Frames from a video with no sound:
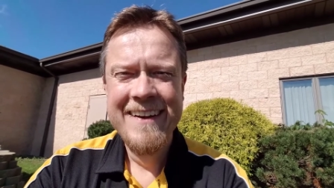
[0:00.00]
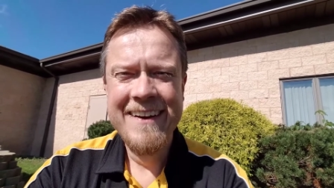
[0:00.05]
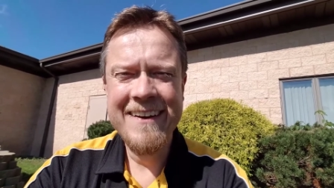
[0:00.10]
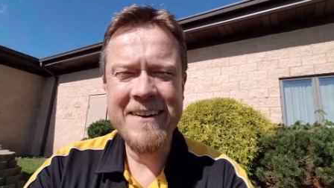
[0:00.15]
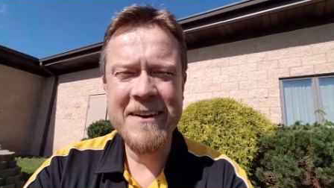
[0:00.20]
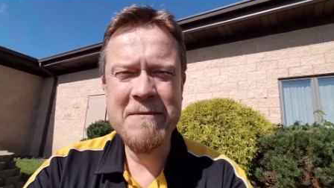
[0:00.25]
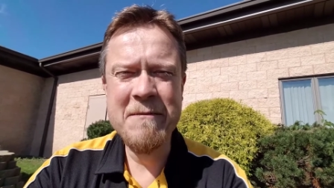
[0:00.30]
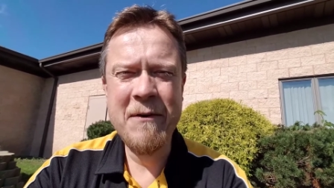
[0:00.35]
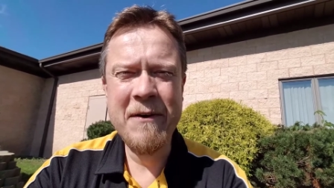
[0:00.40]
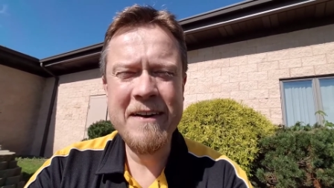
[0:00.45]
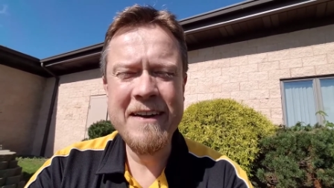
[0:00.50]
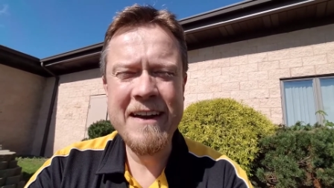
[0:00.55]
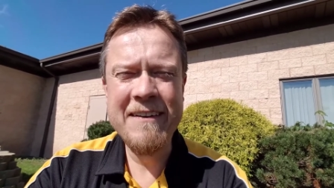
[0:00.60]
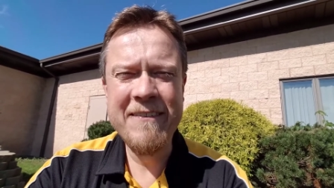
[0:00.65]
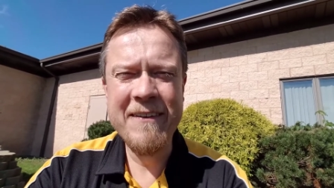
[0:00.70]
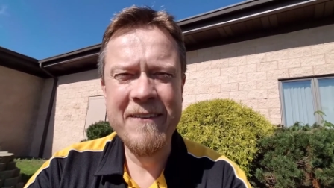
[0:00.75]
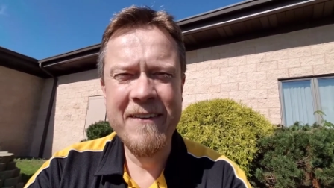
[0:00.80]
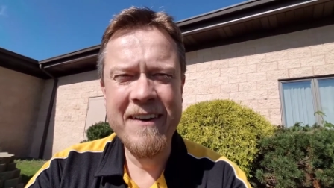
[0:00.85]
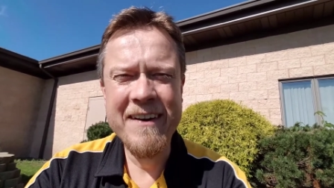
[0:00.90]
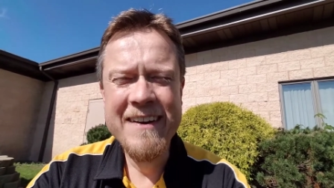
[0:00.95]
Well, good morning,
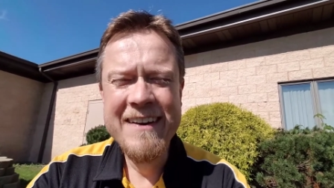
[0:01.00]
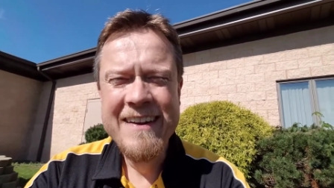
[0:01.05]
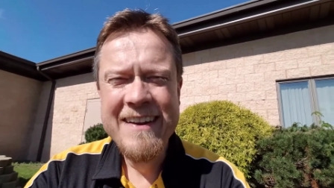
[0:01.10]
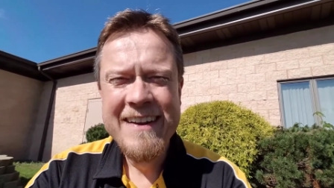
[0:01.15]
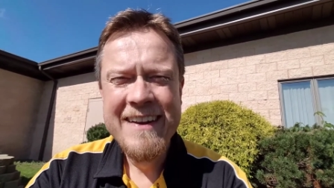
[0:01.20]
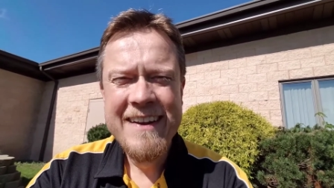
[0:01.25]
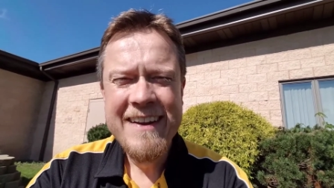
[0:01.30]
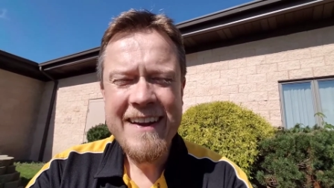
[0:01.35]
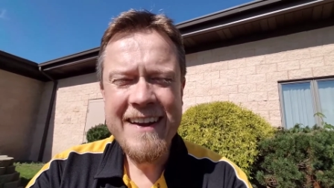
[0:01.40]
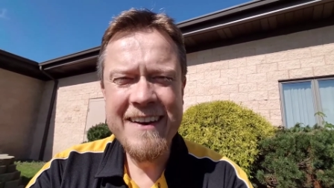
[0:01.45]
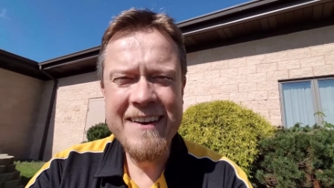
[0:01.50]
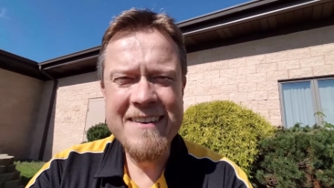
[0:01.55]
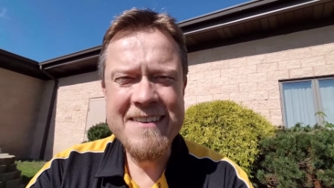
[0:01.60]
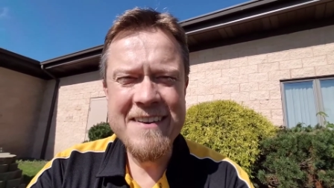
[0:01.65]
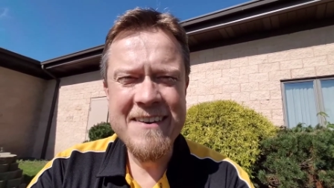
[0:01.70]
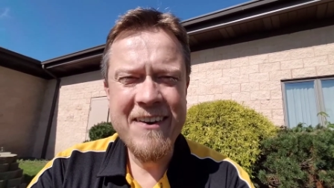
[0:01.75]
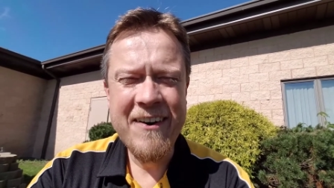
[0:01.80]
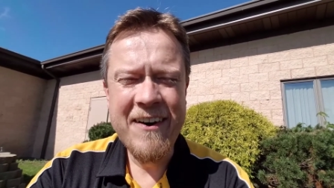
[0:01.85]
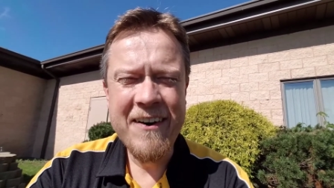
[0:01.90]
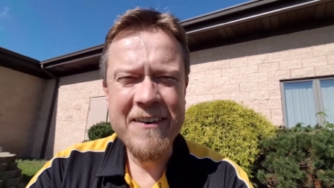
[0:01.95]
everyone. It is
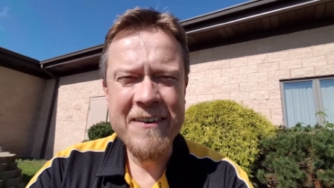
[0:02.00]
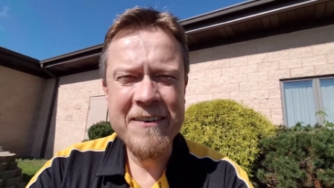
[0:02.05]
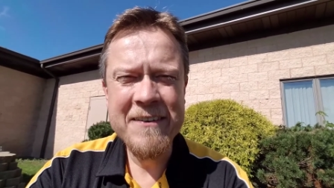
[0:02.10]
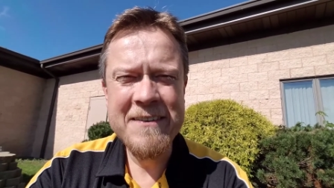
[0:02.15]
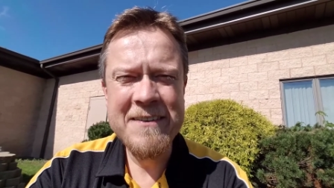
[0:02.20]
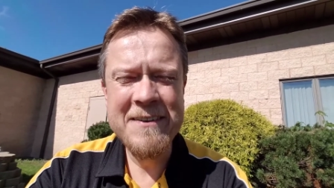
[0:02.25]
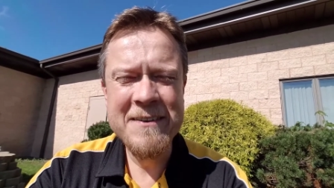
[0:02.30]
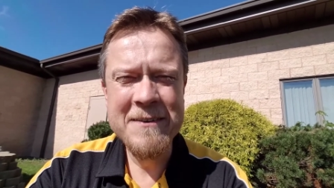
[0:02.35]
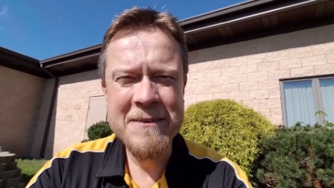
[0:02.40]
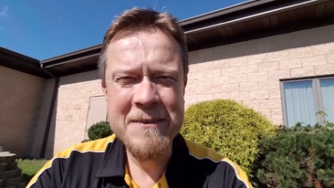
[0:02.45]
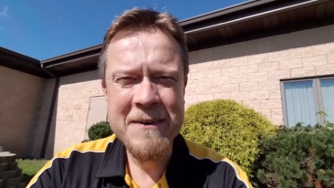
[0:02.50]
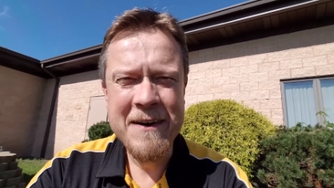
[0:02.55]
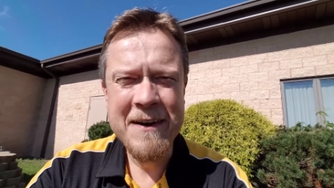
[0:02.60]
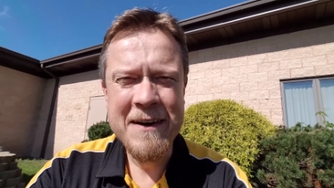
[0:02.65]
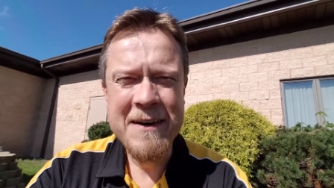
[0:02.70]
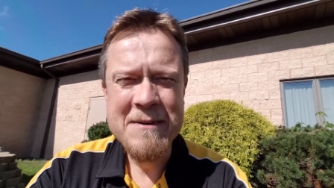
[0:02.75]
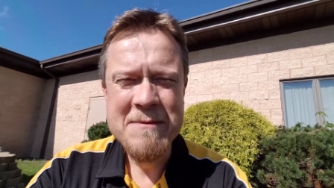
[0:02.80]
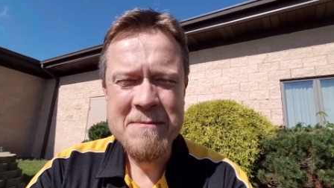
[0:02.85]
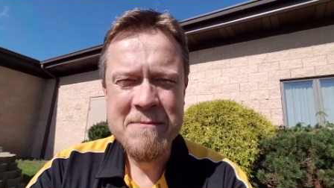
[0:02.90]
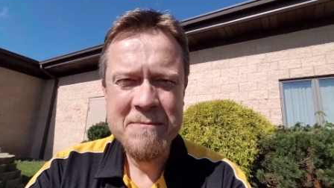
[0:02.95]
an honor to
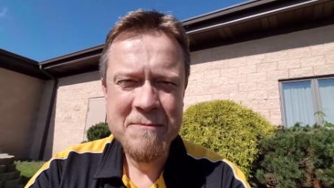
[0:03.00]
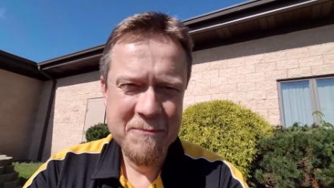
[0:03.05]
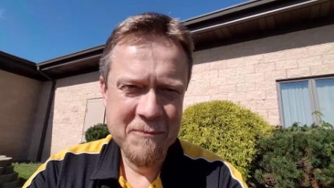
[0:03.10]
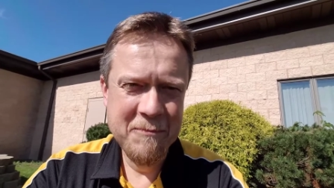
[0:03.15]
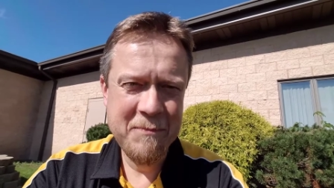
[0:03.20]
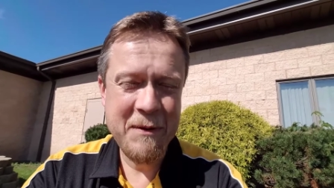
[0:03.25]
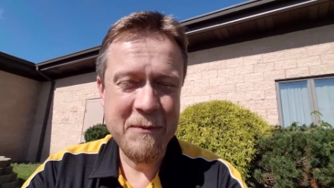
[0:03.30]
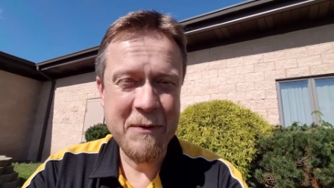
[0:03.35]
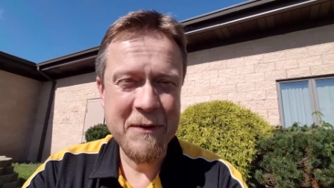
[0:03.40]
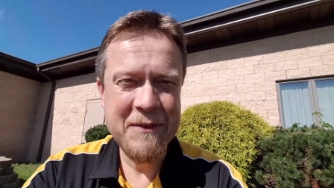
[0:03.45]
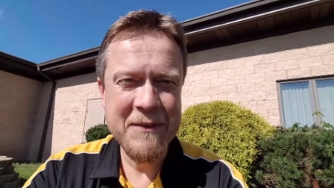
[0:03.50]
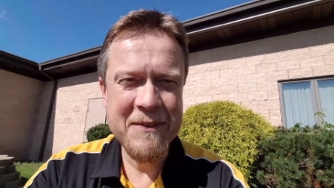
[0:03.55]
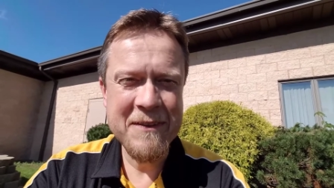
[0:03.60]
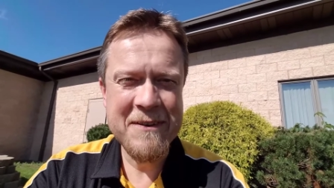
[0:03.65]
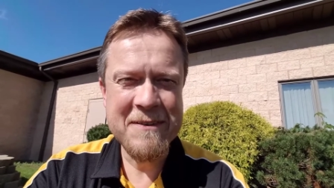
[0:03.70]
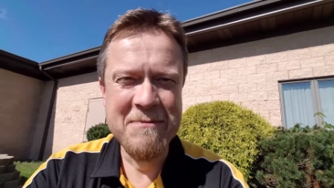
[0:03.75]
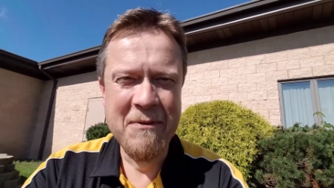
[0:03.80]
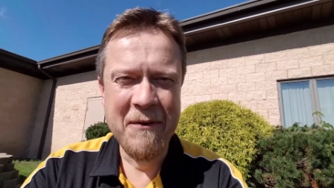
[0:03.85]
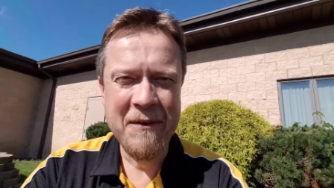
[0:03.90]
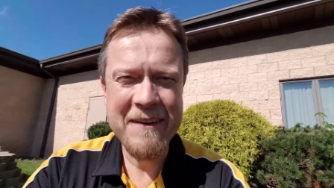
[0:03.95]
uh, be with you
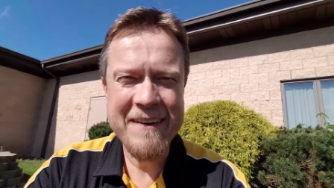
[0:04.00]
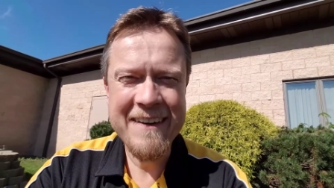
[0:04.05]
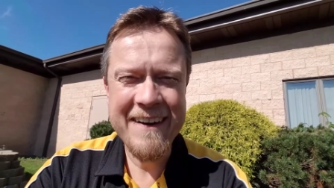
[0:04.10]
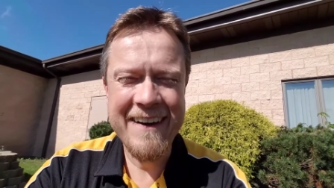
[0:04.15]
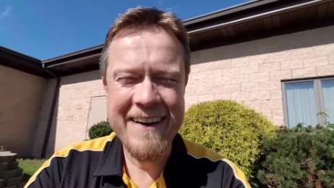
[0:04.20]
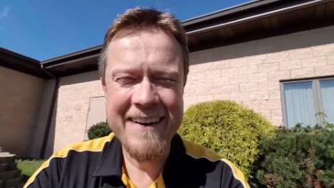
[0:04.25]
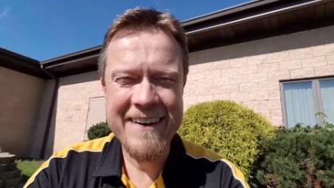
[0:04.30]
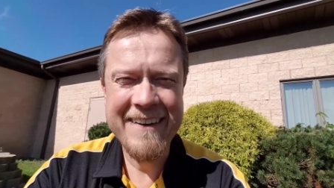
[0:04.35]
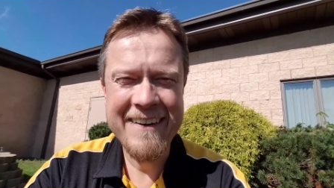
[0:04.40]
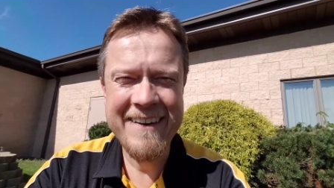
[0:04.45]
this morning uh,